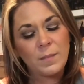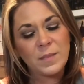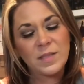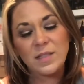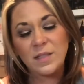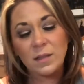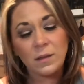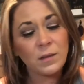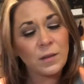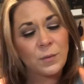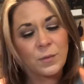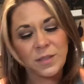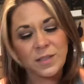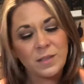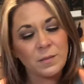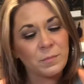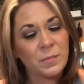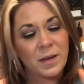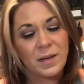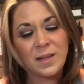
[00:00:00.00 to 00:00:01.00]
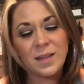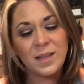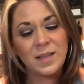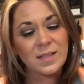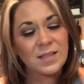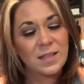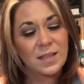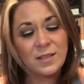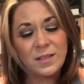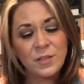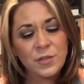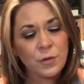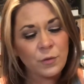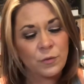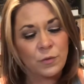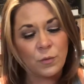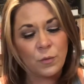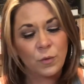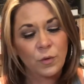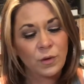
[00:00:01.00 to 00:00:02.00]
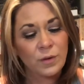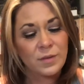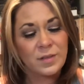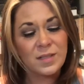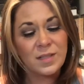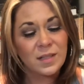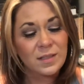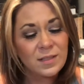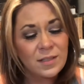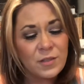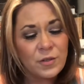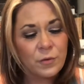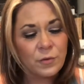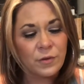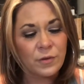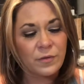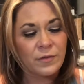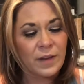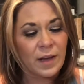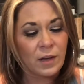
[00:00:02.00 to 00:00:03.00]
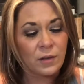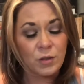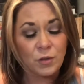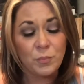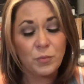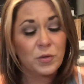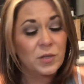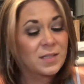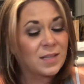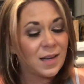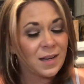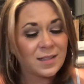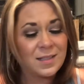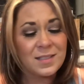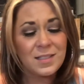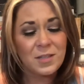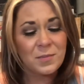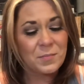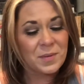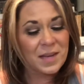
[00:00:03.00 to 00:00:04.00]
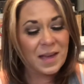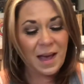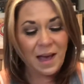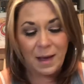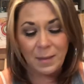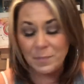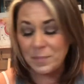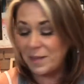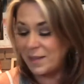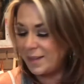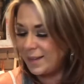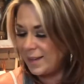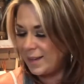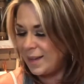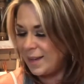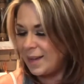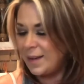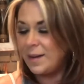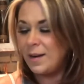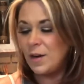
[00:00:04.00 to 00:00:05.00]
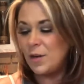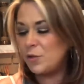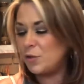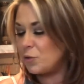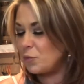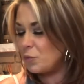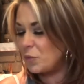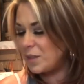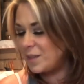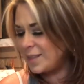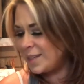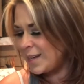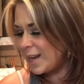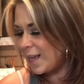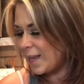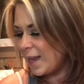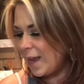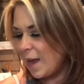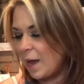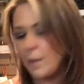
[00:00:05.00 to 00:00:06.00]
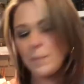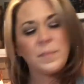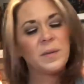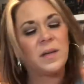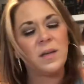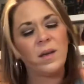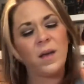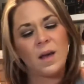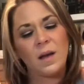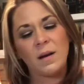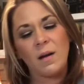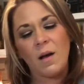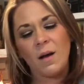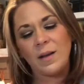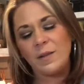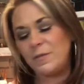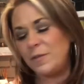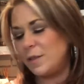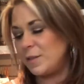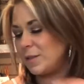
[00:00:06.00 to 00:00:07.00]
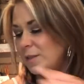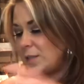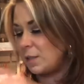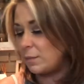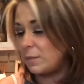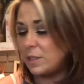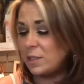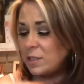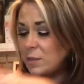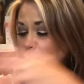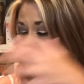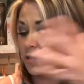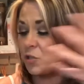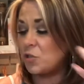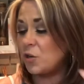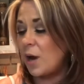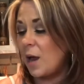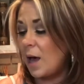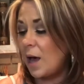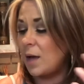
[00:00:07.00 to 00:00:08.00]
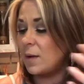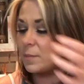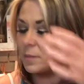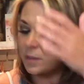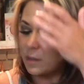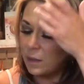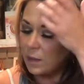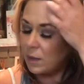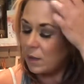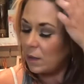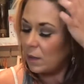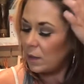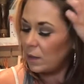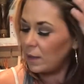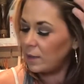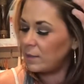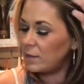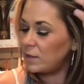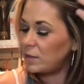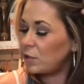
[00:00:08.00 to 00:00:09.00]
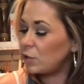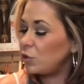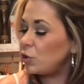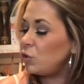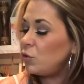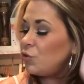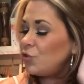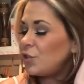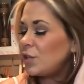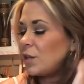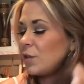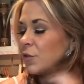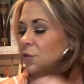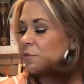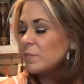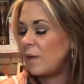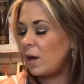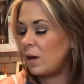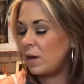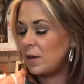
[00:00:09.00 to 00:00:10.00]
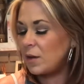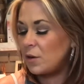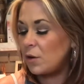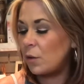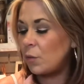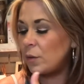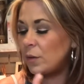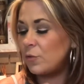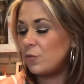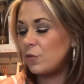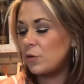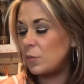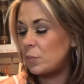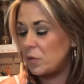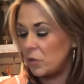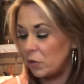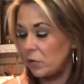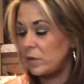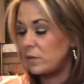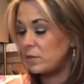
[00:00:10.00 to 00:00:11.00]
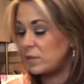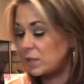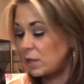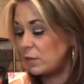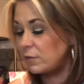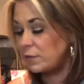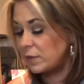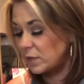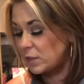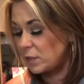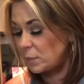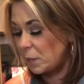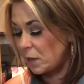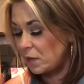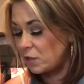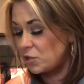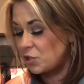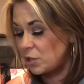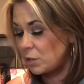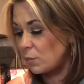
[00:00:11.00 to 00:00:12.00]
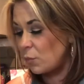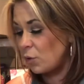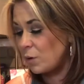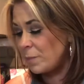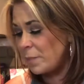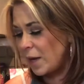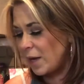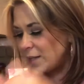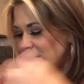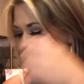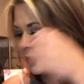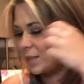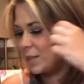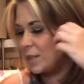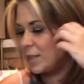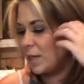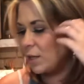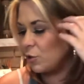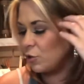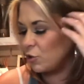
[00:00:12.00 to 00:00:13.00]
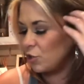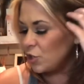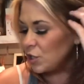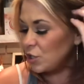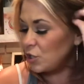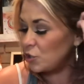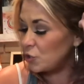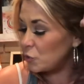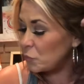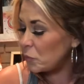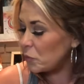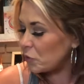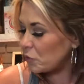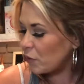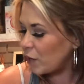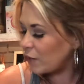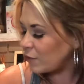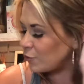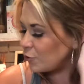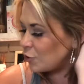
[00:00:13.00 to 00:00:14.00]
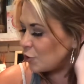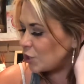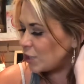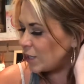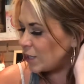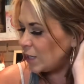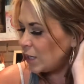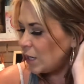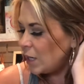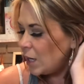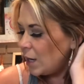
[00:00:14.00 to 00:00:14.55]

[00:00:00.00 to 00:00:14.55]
Dealing with somebody that doesn't know their worth, doesn't know their value, pretending to be happy. They're really not happy. And I feel somebody's been trapped in this illusion in their mind, going through a period of self-expansion. More Pisces energy, Jupiter energy,